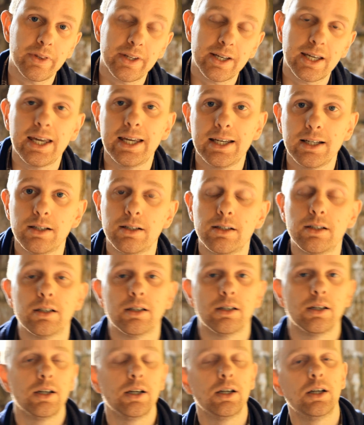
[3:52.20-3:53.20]
when the
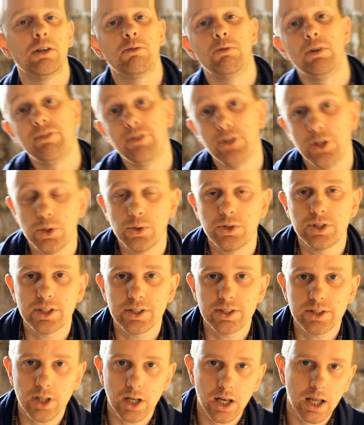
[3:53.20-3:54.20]
king
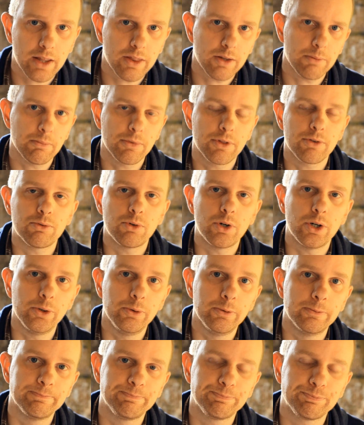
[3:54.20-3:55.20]
refuses to let them
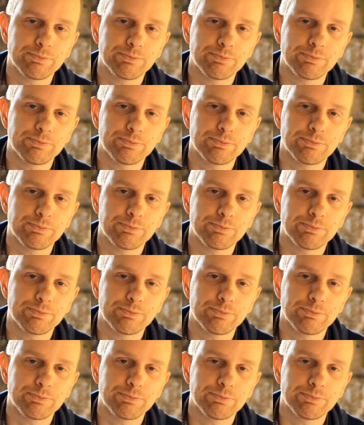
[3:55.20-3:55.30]
through.